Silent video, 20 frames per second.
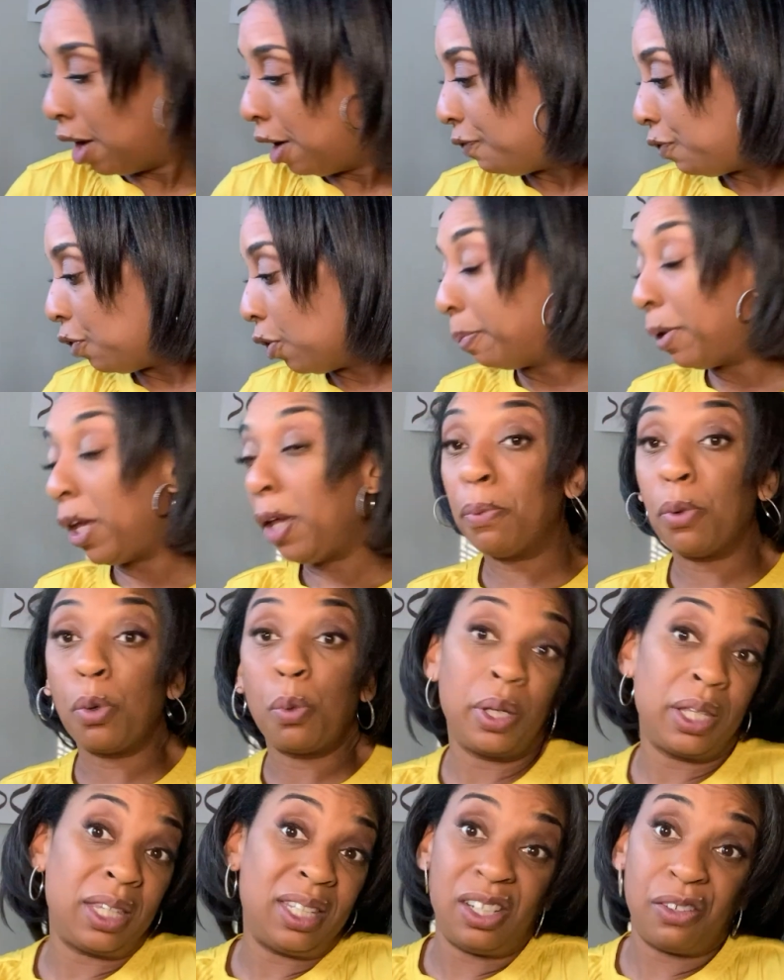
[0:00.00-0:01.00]
for people
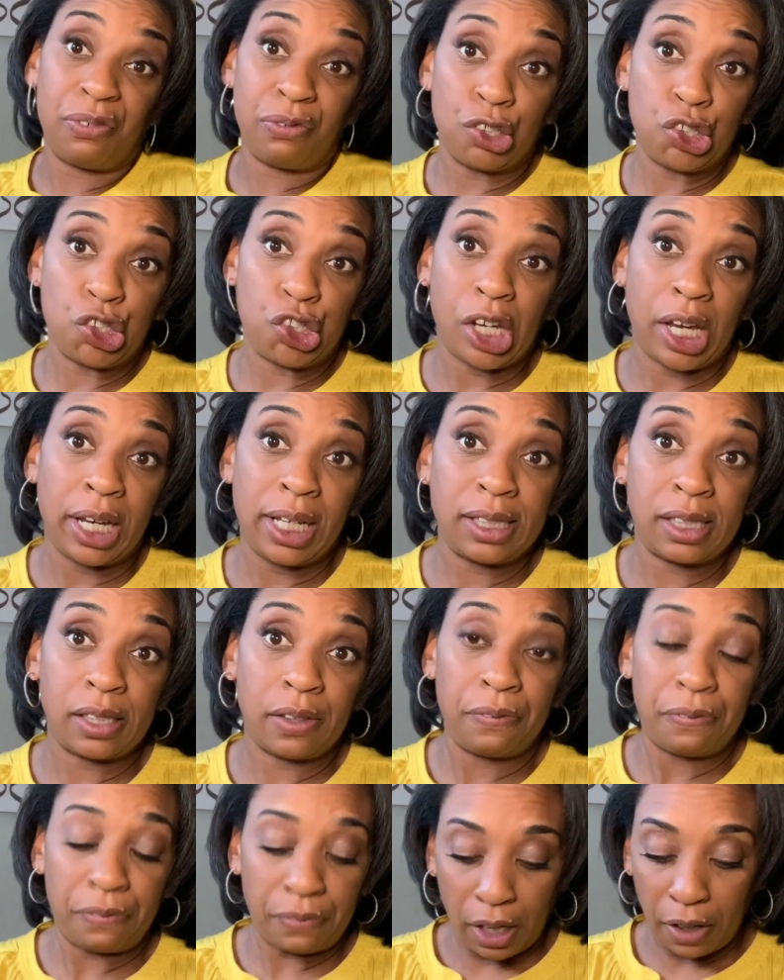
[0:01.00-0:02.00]
with different shades
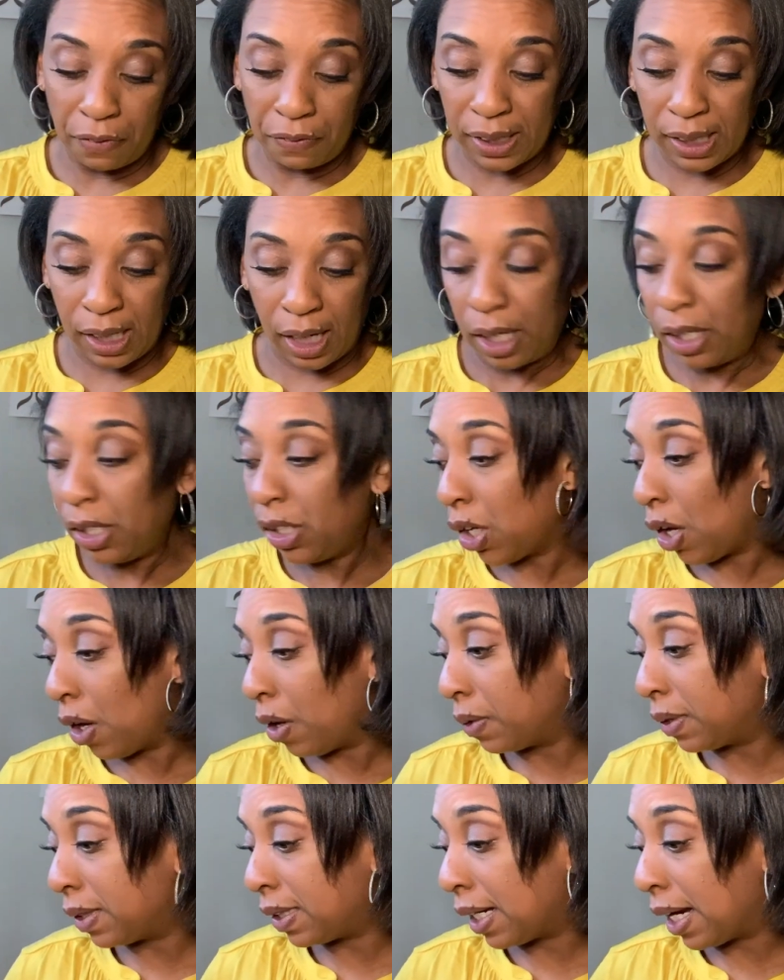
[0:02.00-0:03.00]
of skin
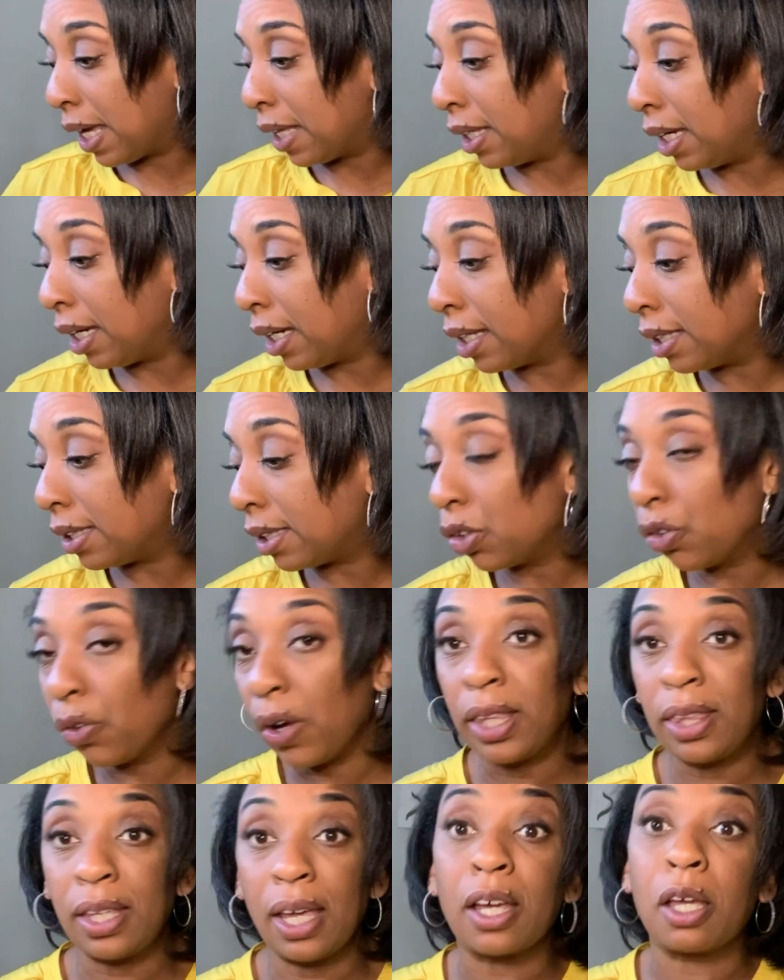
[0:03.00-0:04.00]
tones. And I think it's
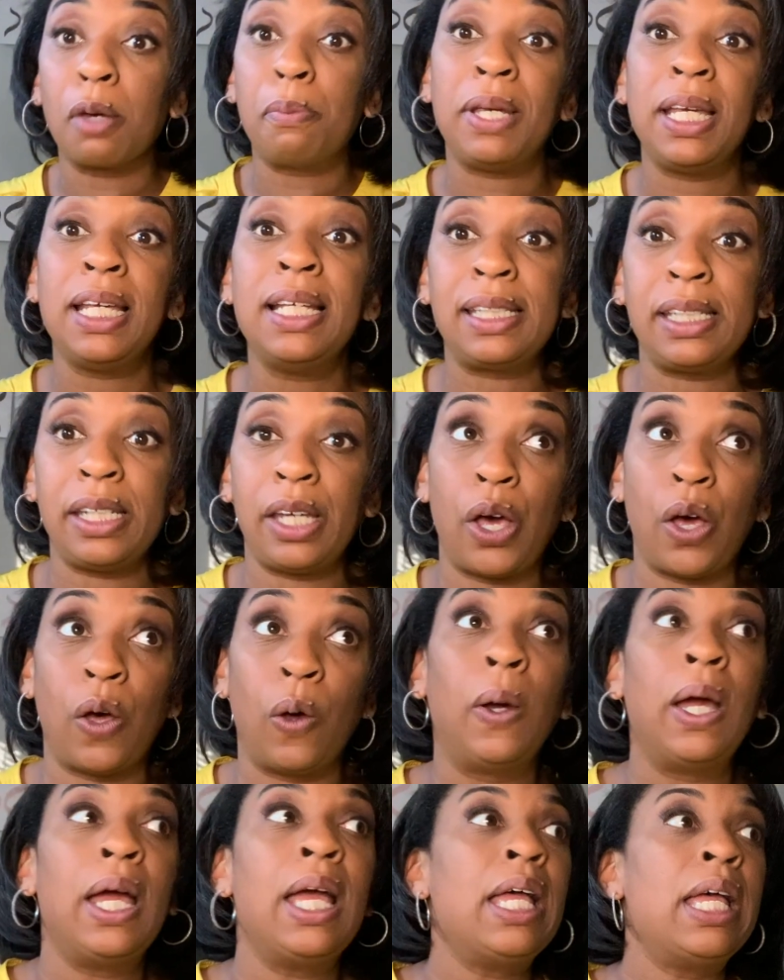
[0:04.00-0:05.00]
great that
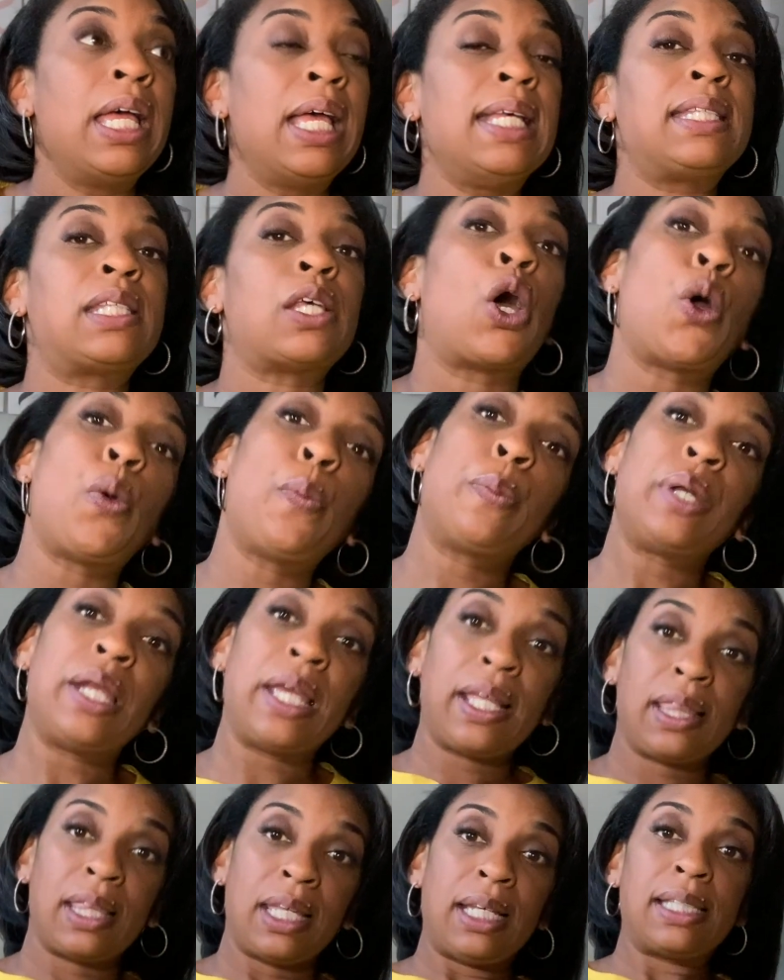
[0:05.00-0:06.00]
Capezio is
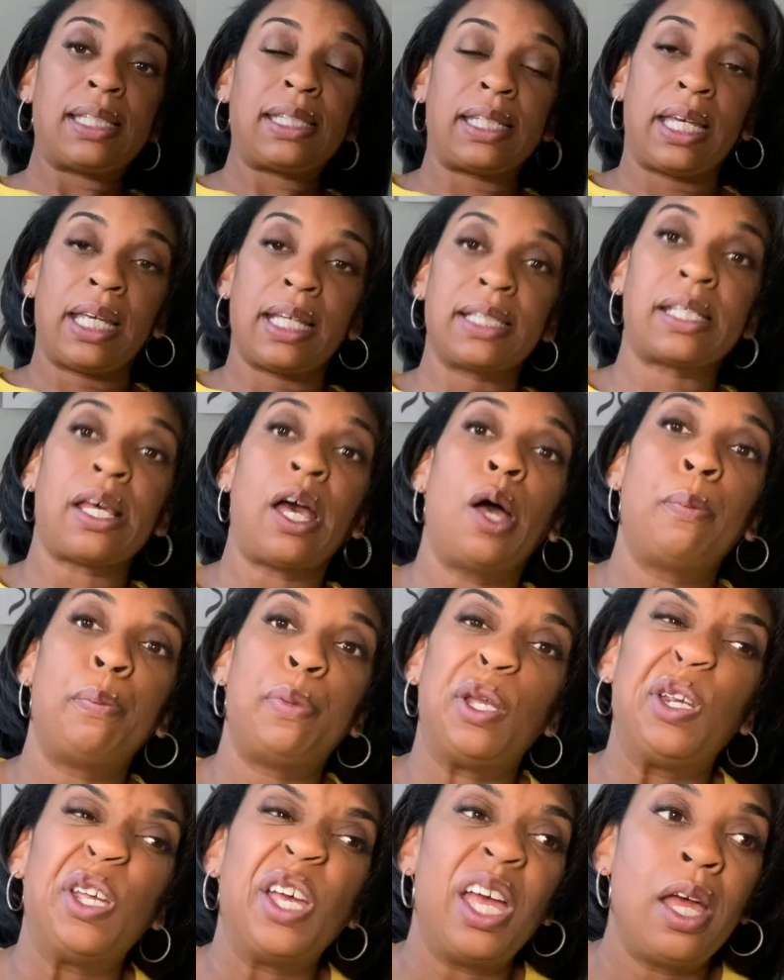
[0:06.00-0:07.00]
opening these things up
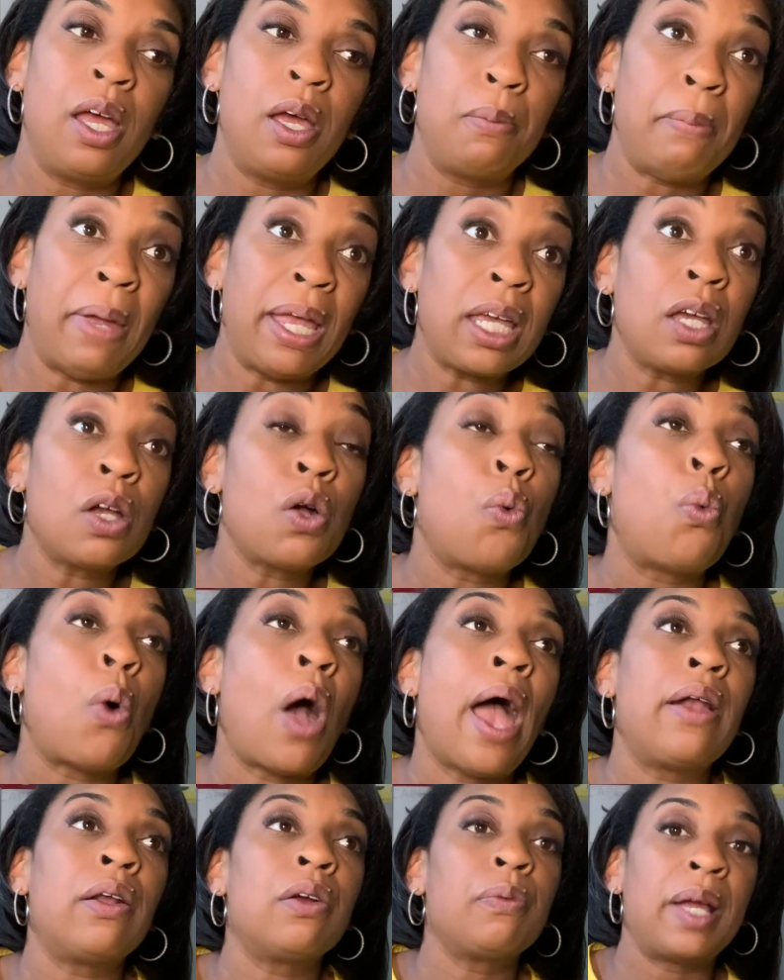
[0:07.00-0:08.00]
and making a
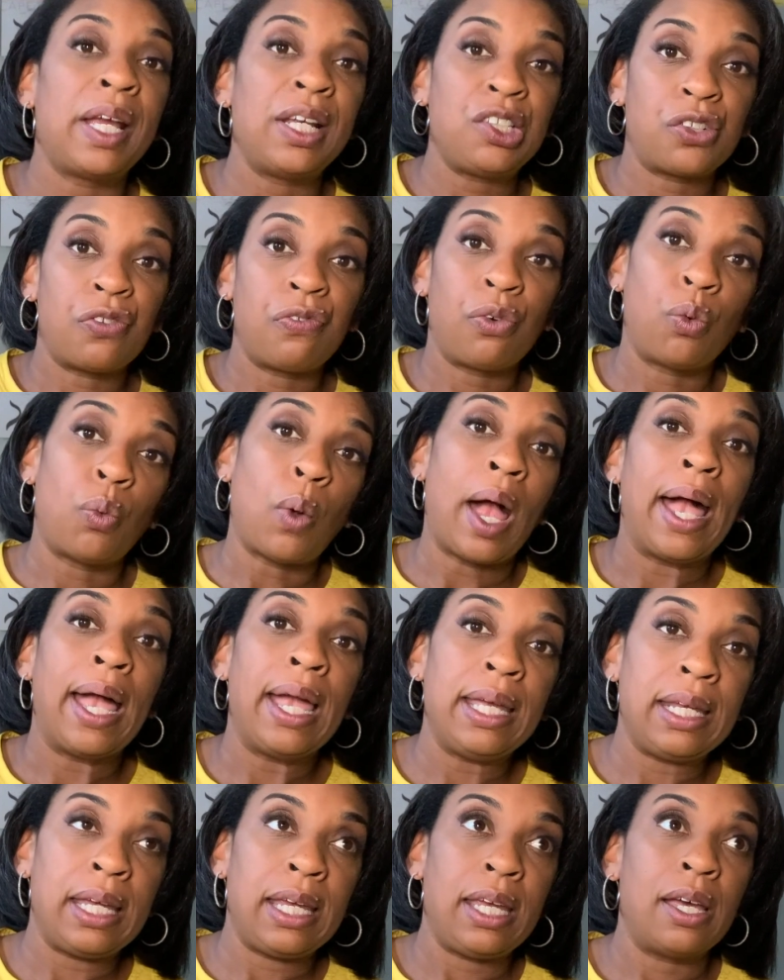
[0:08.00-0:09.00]
wider range of
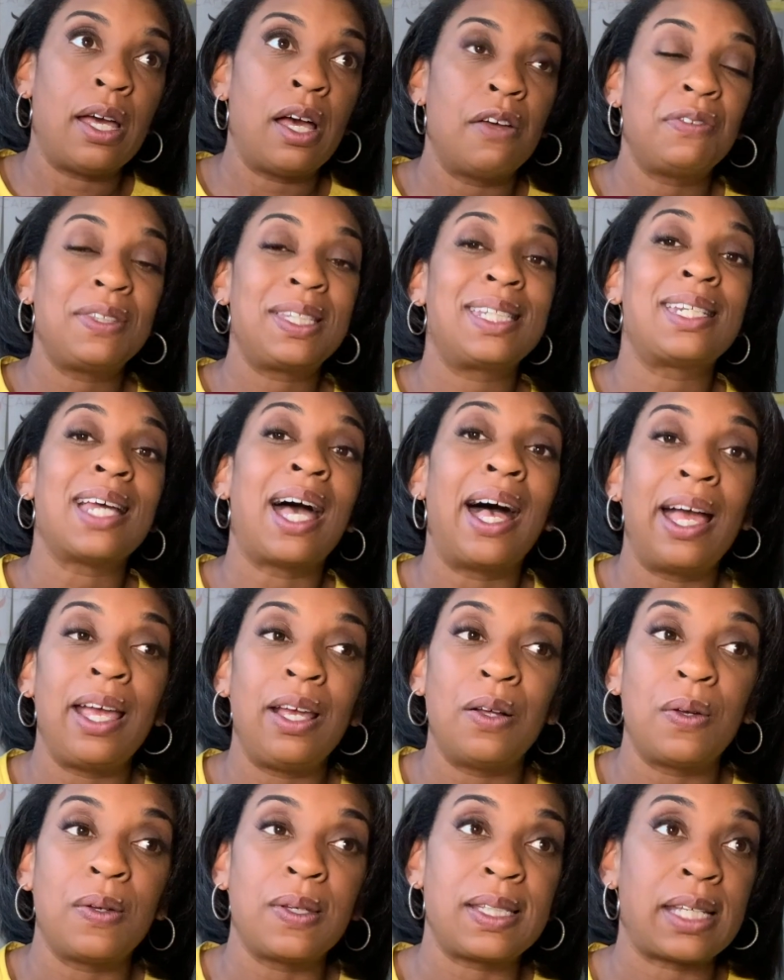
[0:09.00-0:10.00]
variety of
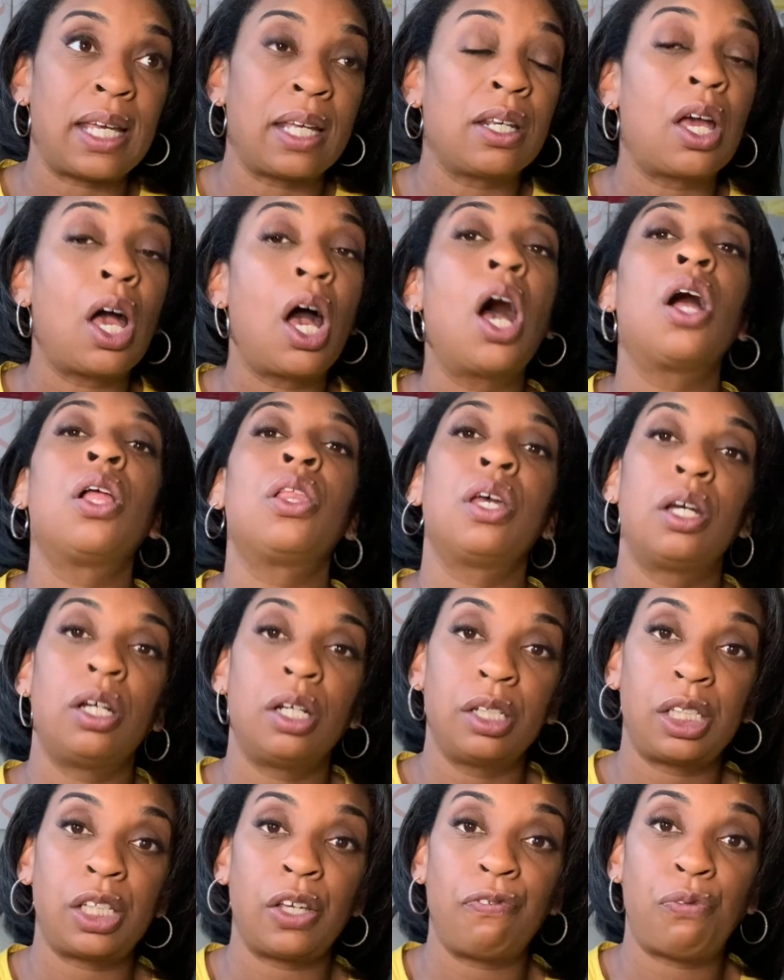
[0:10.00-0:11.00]
styles and
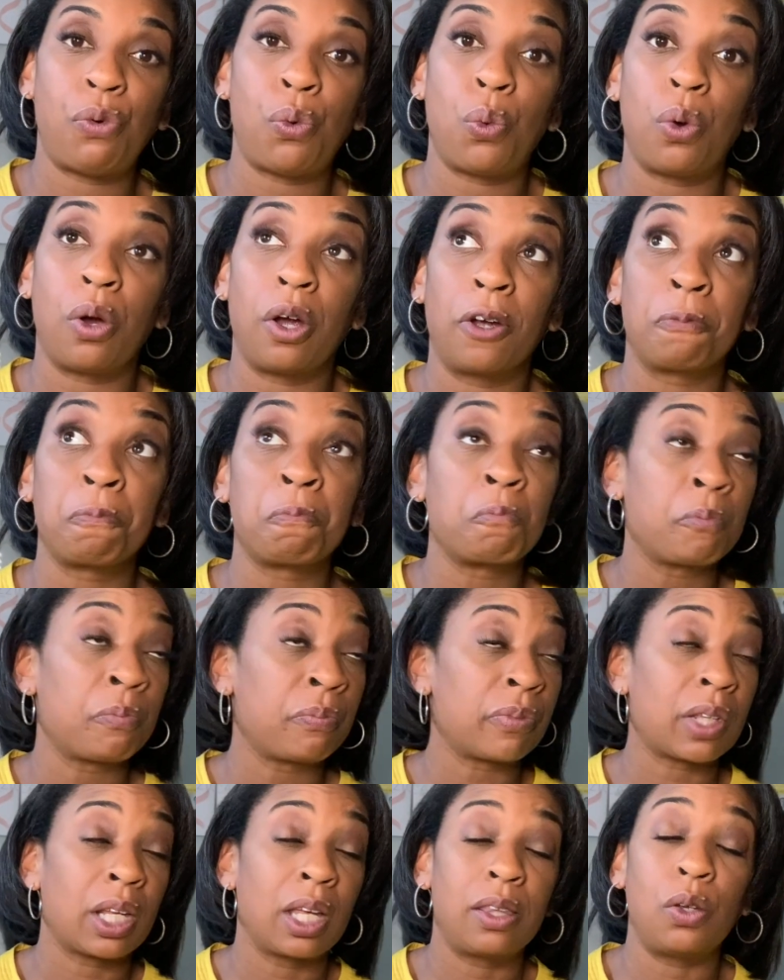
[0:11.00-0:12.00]
colors for
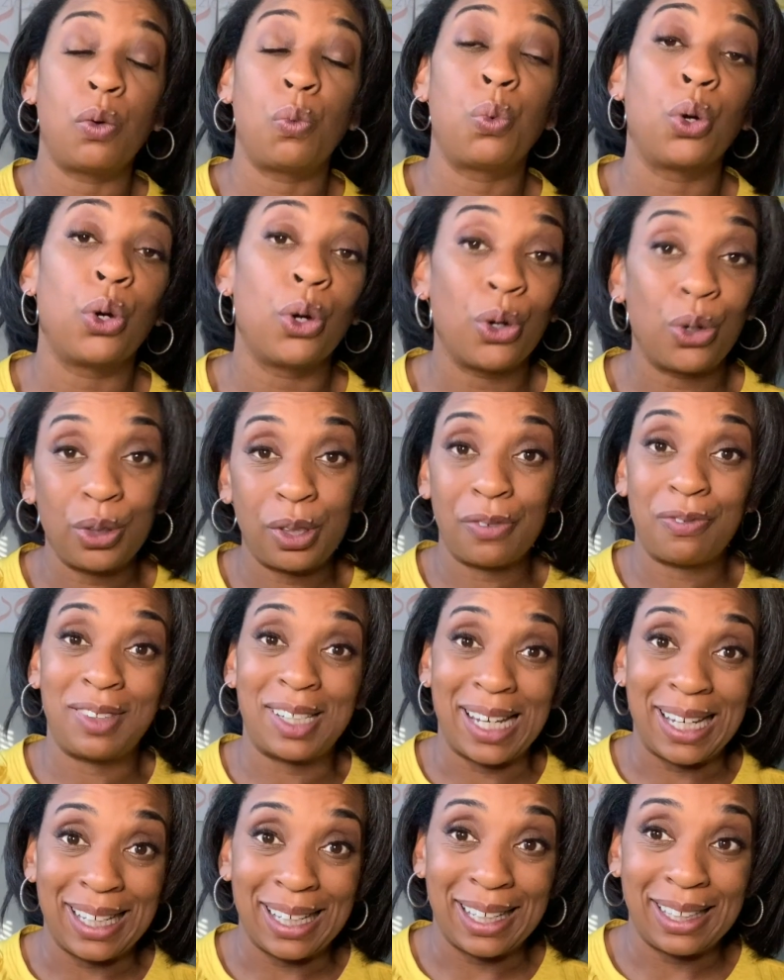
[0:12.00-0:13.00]
the world of
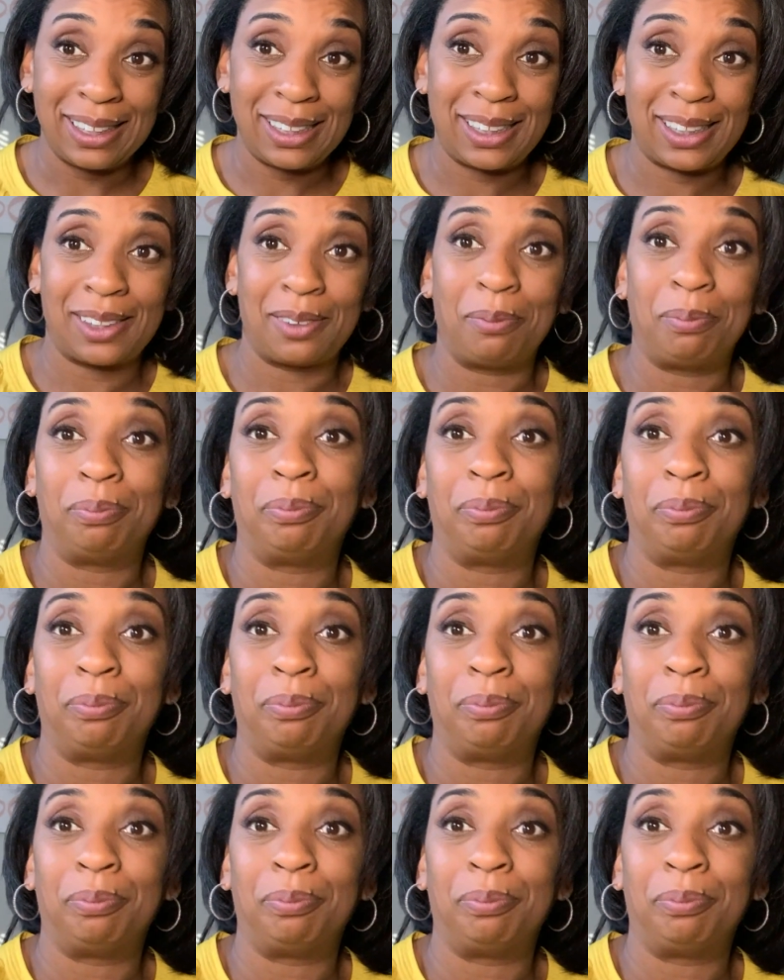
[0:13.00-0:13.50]
dance.